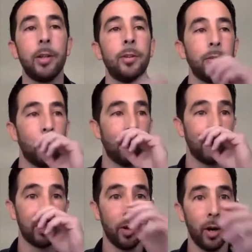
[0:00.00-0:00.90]

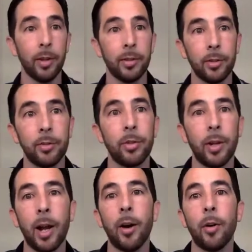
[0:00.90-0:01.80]
So to us, this
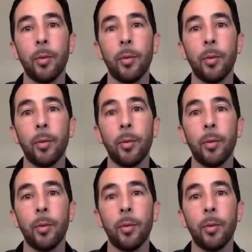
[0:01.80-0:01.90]
stood out.